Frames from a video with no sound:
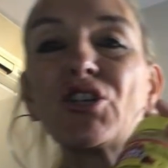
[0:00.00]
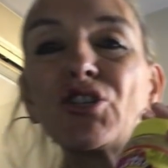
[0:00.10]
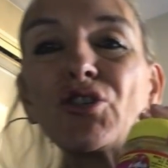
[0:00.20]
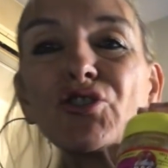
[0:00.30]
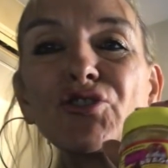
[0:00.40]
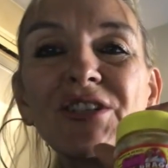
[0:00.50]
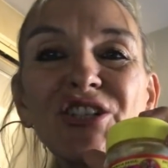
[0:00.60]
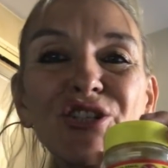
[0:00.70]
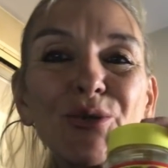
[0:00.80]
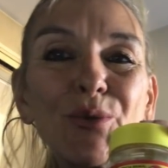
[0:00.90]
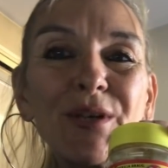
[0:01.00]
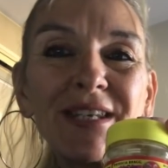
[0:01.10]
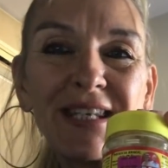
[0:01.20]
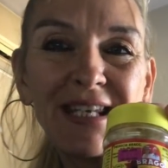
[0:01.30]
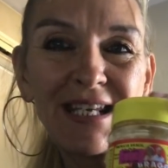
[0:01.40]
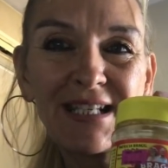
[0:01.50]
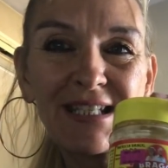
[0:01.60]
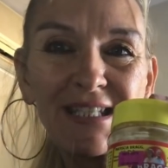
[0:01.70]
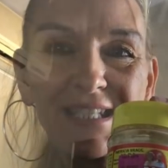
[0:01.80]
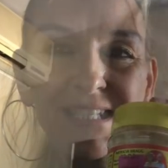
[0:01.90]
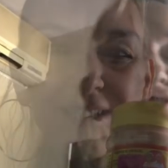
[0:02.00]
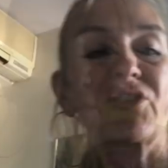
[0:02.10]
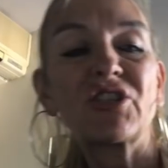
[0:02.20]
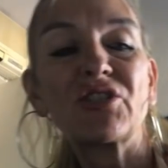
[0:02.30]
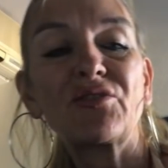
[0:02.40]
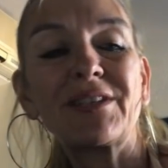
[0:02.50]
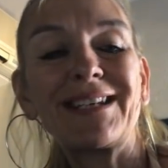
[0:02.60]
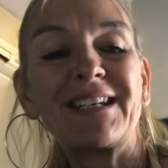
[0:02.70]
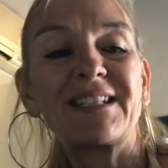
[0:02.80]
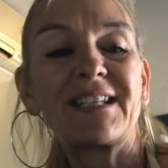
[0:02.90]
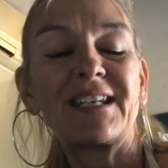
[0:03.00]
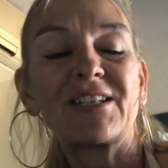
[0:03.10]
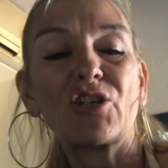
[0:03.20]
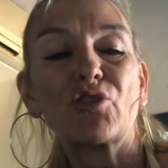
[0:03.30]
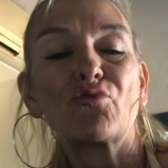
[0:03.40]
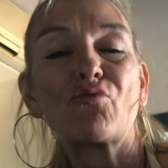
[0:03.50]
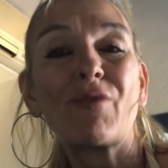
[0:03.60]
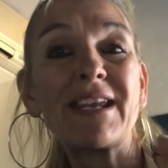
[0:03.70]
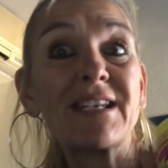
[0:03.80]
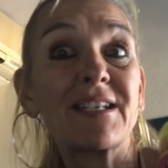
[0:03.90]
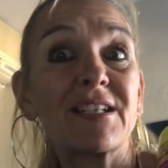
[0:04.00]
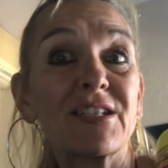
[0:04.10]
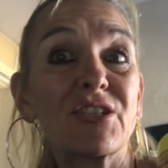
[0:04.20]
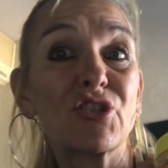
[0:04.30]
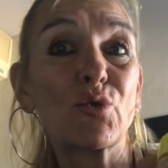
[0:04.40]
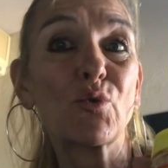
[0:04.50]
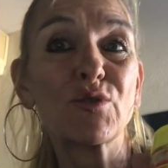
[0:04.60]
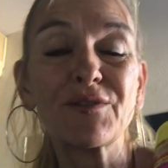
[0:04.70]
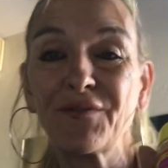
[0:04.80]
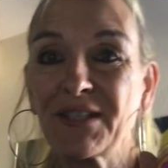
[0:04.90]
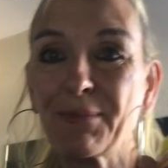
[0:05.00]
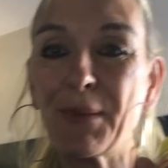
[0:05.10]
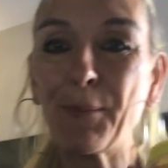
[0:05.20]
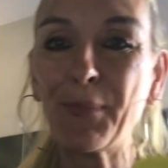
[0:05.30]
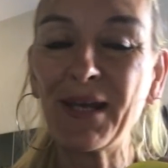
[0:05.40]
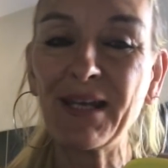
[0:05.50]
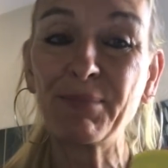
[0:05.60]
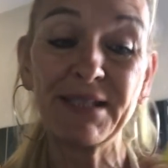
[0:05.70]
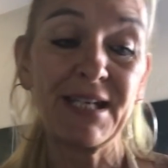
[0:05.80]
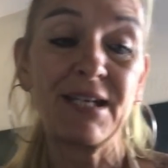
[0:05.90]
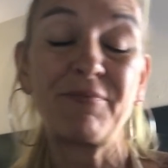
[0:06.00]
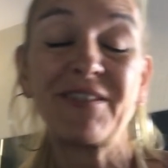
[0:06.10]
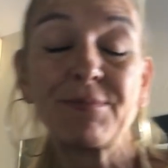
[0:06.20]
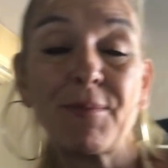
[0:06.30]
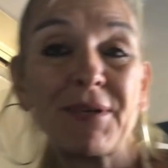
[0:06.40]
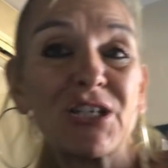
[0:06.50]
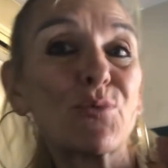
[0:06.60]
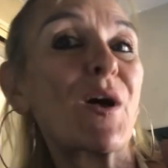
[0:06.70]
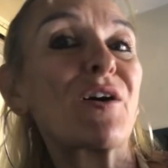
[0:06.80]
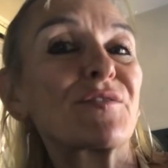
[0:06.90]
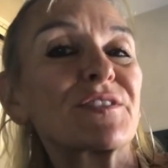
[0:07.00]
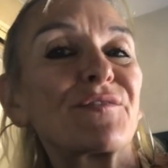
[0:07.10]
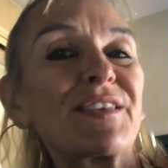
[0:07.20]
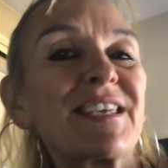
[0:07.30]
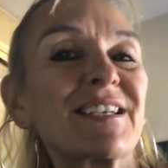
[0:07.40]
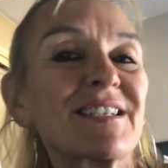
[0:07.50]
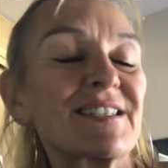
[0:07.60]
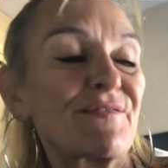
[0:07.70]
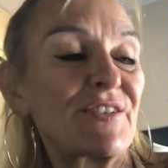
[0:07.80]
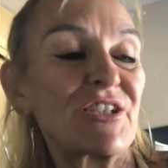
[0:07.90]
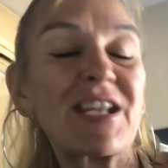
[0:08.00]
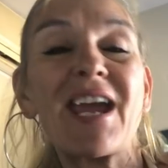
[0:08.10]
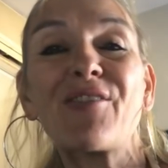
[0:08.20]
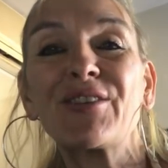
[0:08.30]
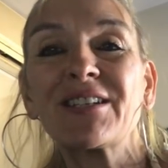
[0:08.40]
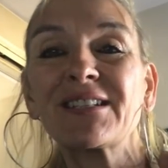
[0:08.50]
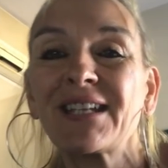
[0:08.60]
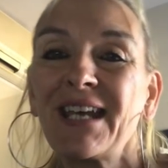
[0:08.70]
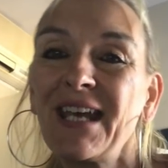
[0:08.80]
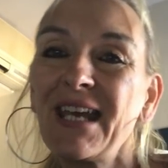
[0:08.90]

Nutritional yeast. Nutritional yeast is a great source of vitamin B, particularly vitamin B12, to vegans and vegetarians.